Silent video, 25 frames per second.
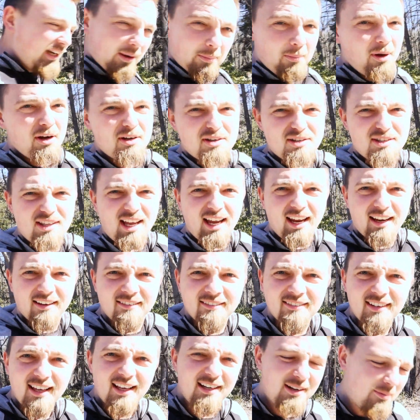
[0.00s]
In a Mustang,
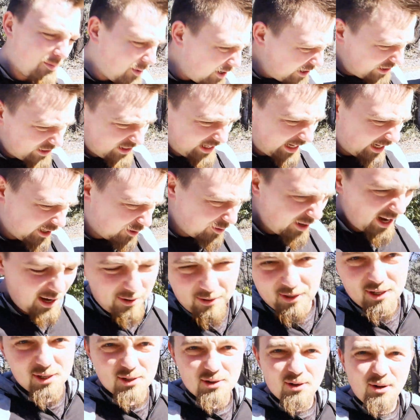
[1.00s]

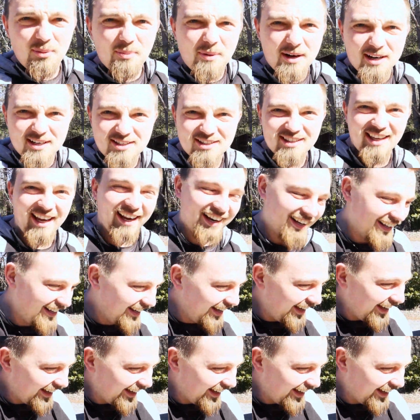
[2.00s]
crowd control Mustang.